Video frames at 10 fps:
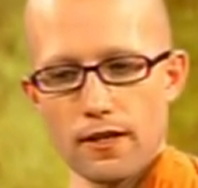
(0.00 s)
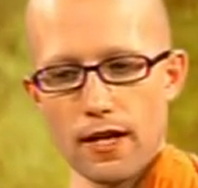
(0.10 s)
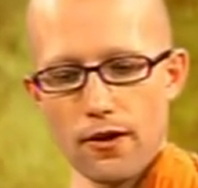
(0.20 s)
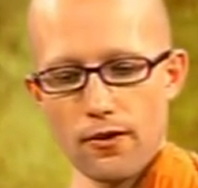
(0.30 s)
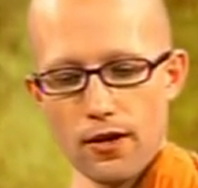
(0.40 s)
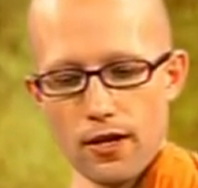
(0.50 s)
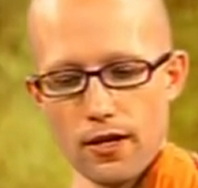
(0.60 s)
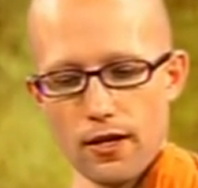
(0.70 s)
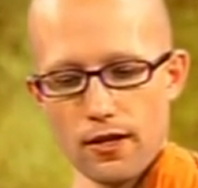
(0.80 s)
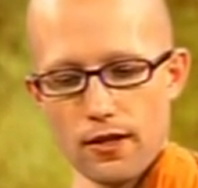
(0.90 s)
Now,
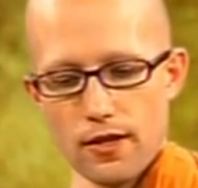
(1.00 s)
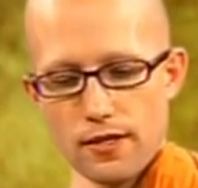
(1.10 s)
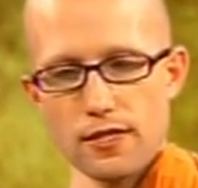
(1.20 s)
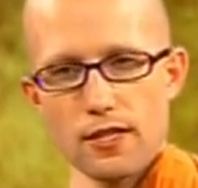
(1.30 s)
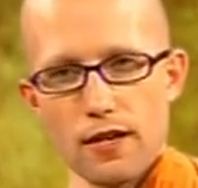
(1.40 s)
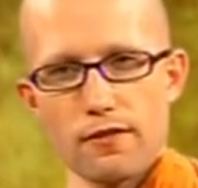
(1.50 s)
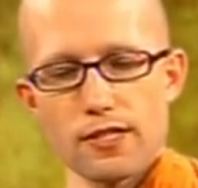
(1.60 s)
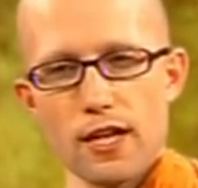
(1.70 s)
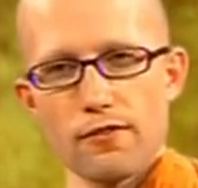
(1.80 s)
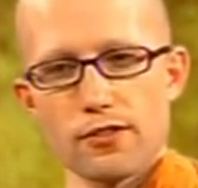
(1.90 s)
this in and of
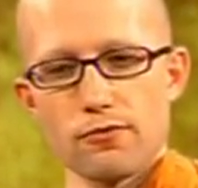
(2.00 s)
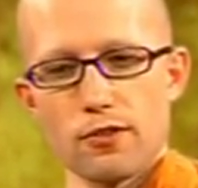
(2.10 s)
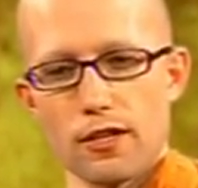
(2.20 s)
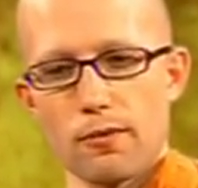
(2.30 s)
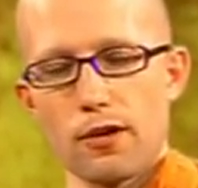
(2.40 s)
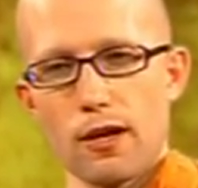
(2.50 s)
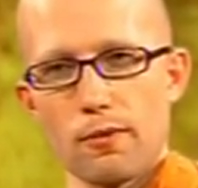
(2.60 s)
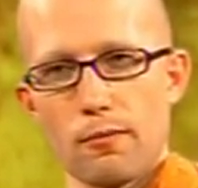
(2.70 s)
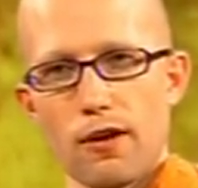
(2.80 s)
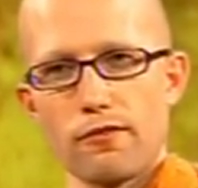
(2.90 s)
itself isn't really a
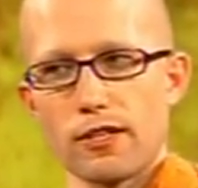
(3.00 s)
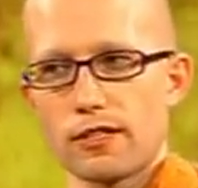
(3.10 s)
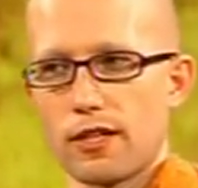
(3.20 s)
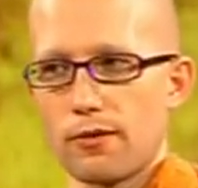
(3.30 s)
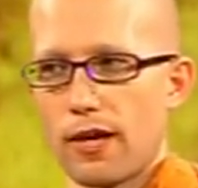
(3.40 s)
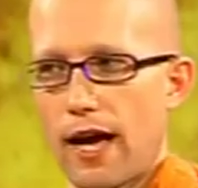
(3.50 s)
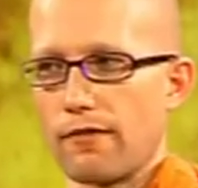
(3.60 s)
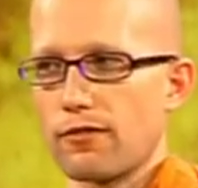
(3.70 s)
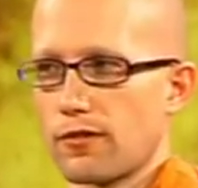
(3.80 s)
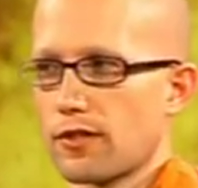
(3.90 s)
problem. Obviously, we
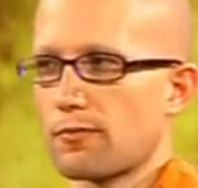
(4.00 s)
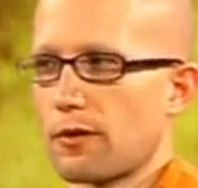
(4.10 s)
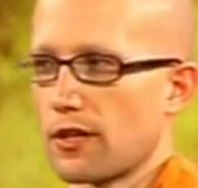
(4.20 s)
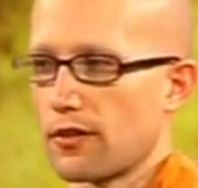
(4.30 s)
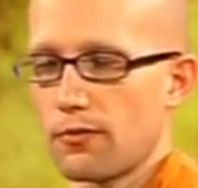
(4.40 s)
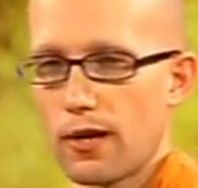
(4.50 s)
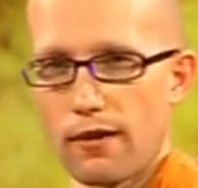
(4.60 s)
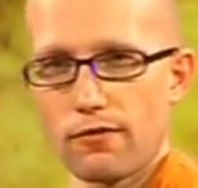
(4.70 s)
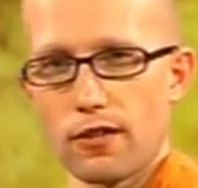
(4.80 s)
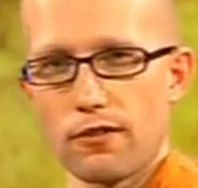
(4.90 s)
have to experience, we
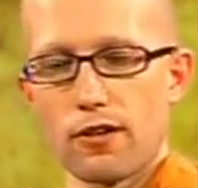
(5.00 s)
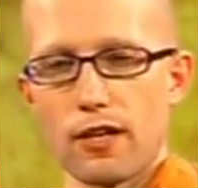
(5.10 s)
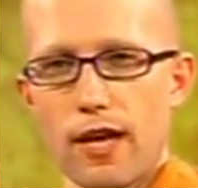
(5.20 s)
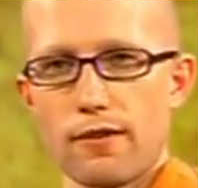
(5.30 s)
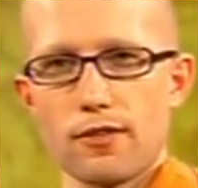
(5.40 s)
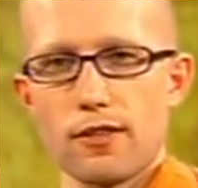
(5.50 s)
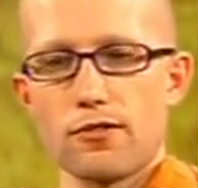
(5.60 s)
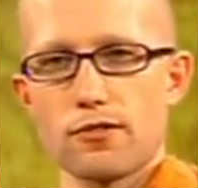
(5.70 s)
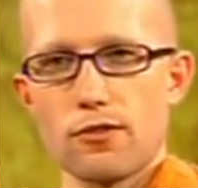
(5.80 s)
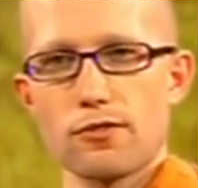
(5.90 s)
have to live our lives, and
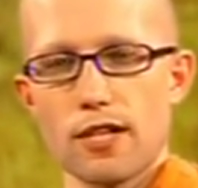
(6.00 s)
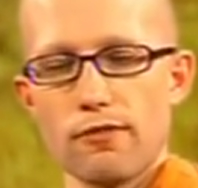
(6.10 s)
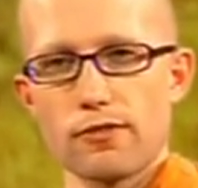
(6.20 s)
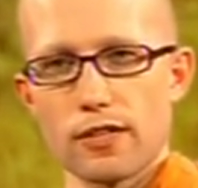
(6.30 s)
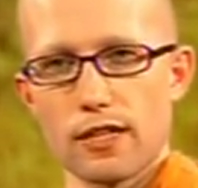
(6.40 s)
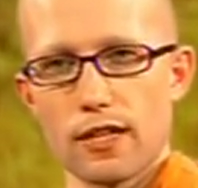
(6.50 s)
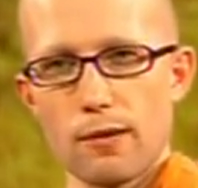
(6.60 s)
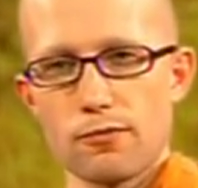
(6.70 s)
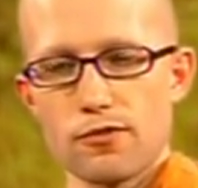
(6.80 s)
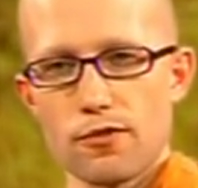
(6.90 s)
there's no suffering that
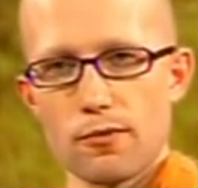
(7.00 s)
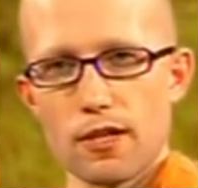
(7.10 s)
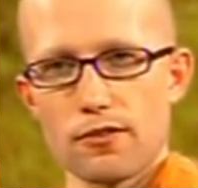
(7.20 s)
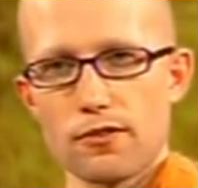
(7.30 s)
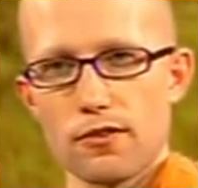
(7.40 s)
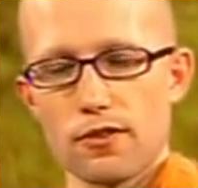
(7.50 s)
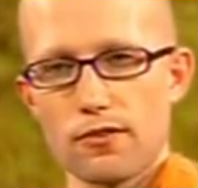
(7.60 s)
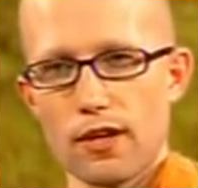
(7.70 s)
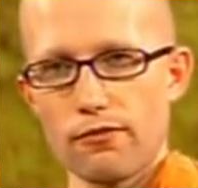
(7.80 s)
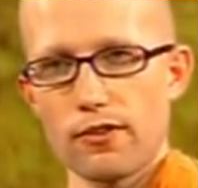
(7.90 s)
comes from this. The
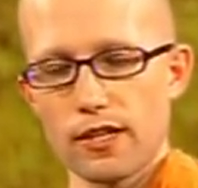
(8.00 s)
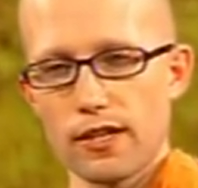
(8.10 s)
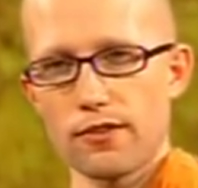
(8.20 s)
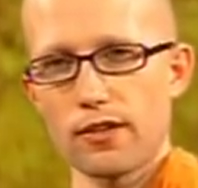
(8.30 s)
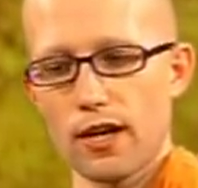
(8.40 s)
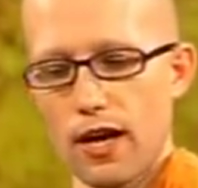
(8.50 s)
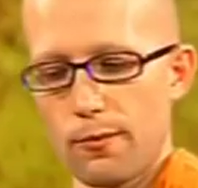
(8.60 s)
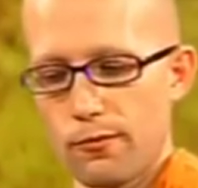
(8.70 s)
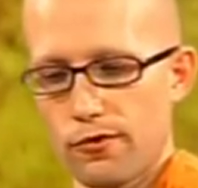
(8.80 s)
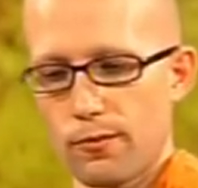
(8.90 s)
suffering doesn't
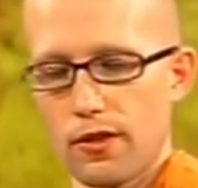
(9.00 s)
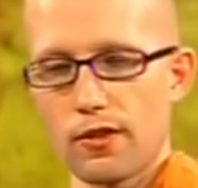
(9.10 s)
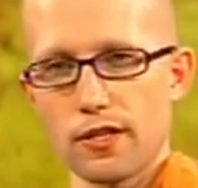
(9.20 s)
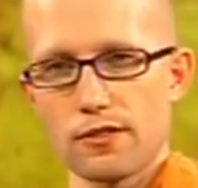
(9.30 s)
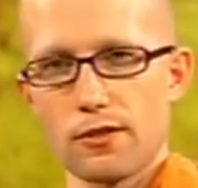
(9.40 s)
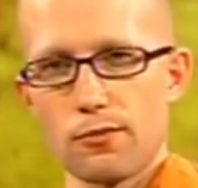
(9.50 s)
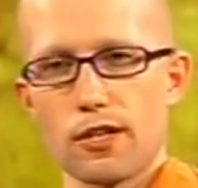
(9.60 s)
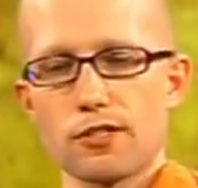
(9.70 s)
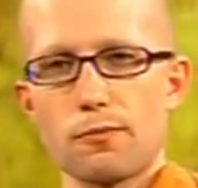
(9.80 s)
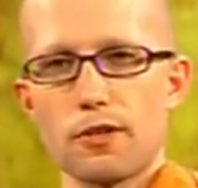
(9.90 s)
come from the things that we
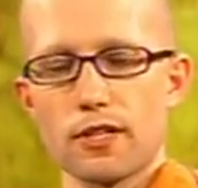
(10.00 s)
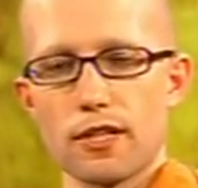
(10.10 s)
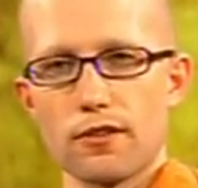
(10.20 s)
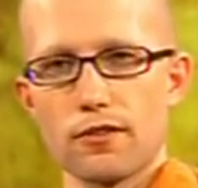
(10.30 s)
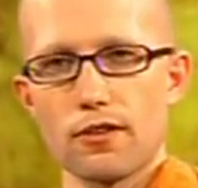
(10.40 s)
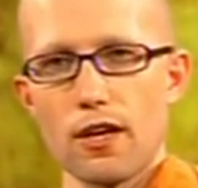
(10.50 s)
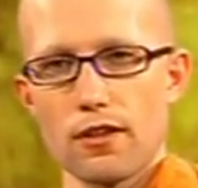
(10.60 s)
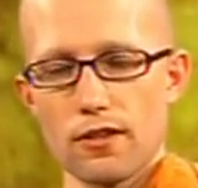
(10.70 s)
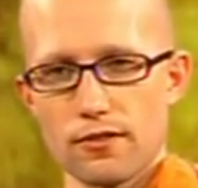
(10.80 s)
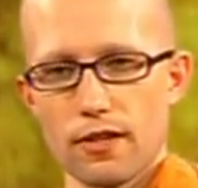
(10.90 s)
experience.
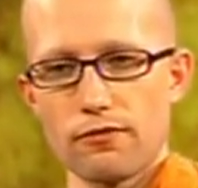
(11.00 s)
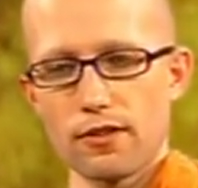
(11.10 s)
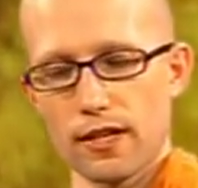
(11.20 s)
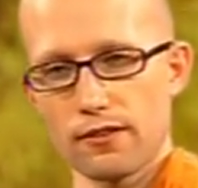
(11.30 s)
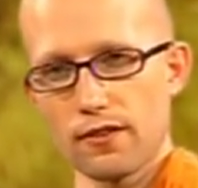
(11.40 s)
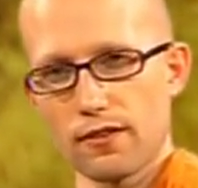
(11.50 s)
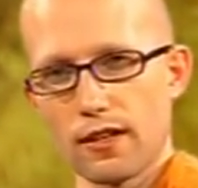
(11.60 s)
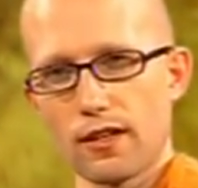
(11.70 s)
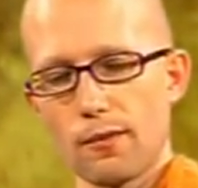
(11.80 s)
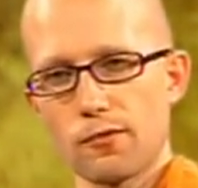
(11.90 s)
The suffering, as I
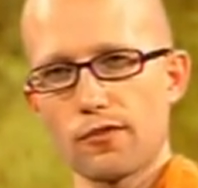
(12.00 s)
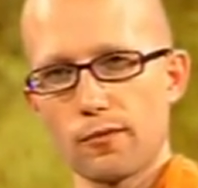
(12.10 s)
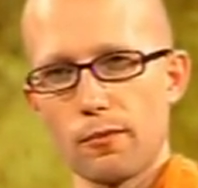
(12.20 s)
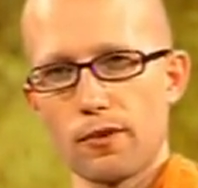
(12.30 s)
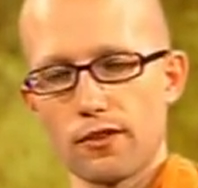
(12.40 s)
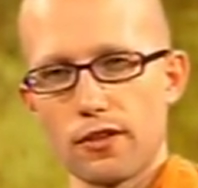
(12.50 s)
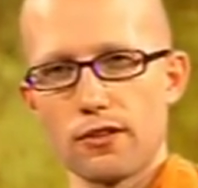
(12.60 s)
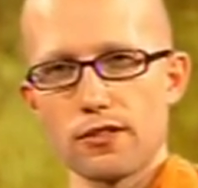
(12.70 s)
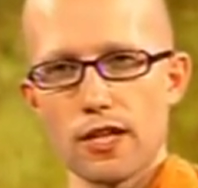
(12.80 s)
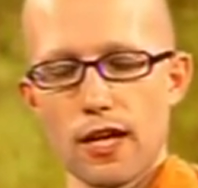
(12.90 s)
said, comes from our
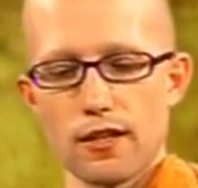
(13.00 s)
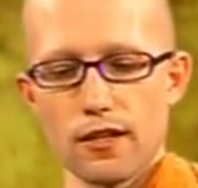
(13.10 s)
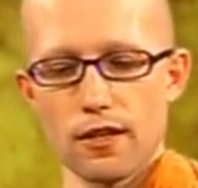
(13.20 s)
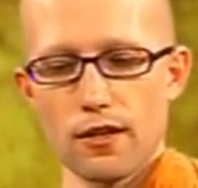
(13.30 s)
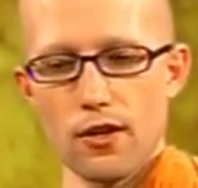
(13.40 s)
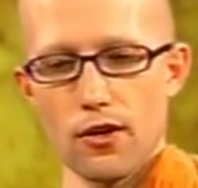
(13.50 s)
misunderstanding.